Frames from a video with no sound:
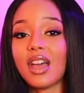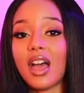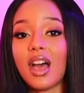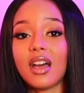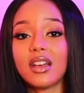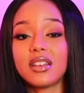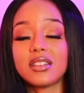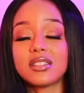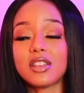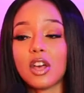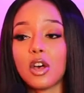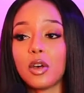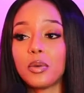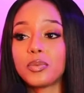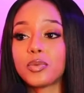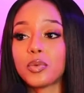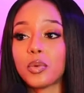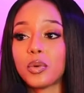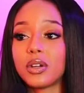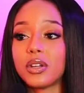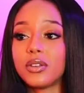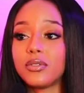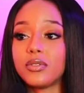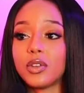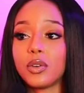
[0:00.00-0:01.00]
has helped
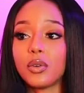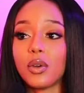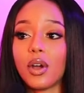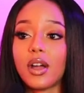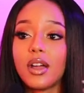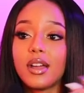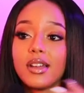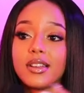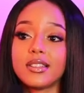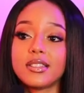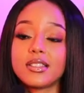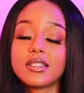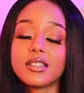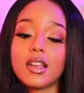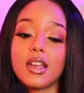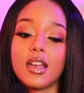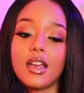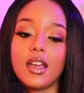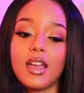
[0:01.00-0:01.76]
one of you guys.